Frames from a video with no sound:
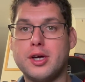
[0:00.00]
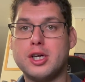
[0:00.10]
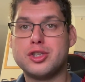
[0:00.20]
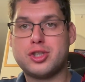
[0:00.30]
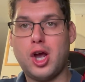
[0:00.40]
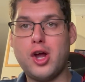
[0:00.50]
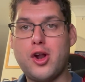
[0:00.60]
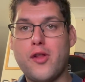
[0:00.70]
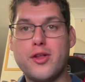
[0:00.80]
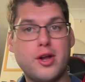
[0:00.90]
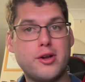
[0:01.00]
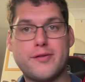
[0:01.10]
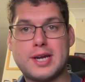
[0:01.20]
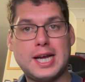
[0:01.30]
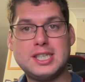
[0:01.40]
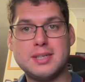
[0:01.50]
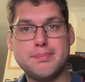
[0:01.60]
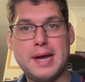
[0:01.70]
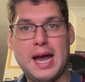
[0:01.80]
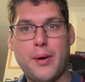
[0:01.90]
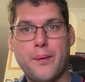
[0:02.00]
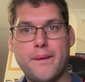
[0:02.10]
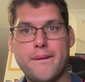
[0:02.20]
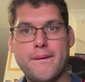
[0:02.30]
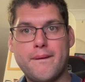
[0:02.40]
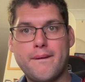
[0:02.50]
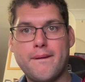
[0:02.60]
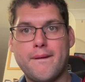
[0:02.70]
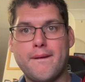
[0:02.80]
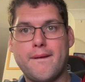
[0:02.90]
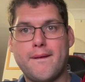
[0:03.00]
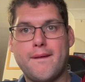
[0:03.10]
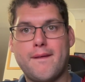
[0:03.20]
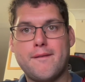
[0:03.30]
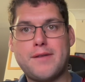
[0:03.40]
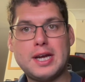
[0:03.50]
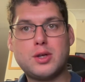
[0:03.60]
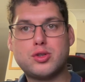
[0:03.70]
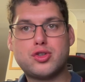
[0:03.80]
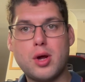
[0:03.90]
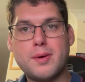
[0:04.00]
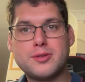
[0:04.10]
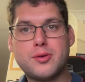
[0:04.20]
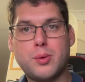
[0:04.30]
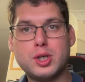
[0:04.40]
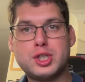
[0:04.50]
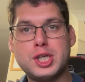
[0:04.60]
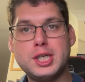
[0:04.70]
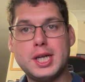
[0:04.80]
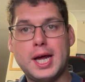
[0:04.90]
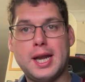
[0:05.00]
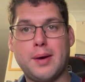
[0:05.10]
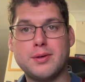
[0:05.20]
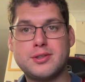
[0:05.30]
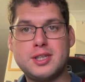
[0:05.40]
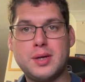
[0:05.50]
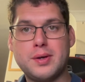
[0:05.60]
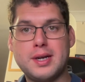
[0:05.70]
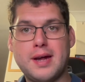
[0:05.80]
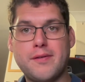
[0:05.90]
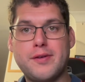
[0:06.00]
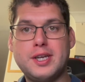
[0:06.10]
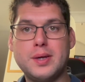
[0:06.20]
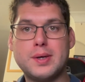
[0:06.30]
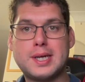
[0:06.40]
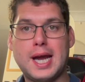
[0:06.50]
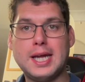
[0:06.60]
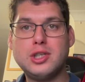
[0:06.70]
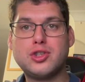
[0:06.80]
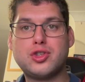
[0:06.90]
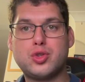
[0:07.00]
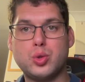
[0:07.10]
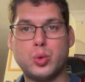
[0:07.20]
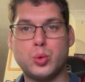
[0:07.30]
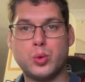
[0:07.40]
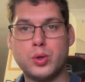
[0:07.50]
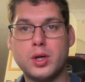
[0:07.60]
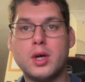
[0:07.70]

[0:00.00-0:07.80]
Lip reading: turn on the notification bell. Thank you so much for watching, and I will see you in another video again soon.